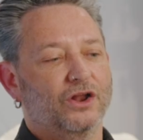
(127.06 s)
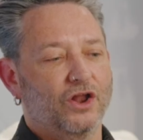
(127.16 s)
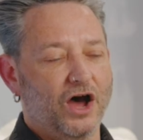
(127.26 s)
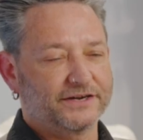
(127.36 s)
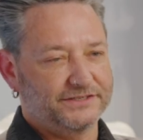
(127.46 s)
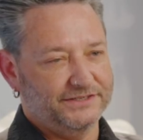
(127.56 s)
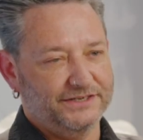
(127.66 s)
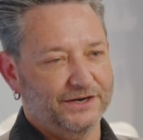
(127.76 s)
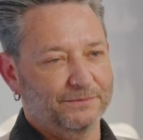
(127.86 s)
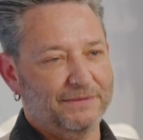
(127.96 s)
locked in
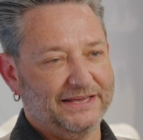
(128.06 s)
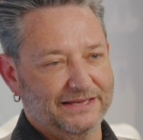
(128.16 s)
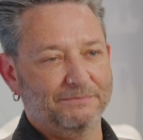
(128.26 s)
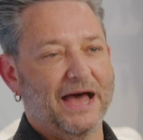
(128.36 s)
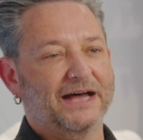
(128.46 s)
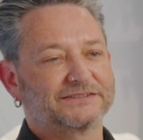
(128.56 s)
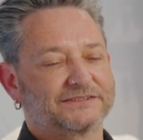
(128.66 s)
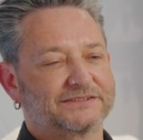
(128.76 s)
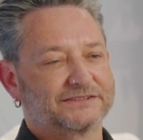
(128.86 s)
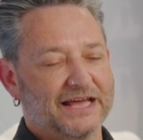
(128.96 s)
here making
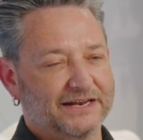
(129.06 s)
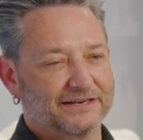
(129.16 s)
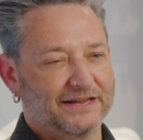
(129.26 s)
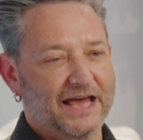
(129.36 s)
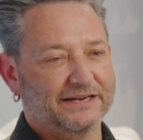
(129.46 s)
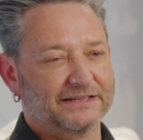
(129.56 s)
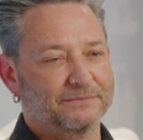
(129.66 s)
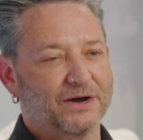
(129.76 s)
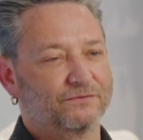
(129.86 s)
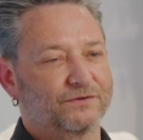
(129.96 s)
masks and handing
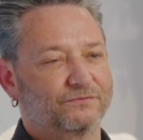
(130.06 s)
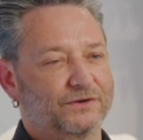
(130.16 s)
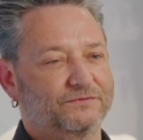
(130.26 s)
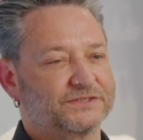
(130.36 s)
them out for free for